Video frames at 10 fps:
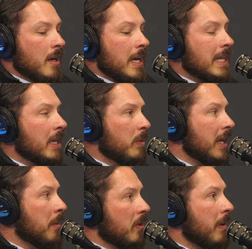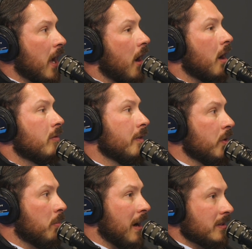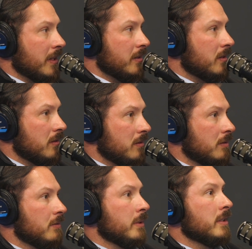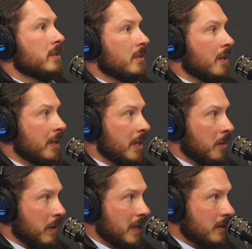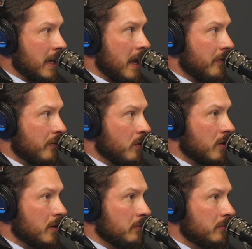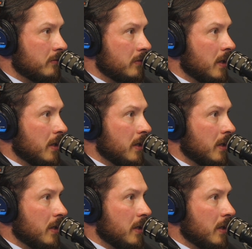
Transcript: And then we implement our review process, which is, again, a 1.5-page form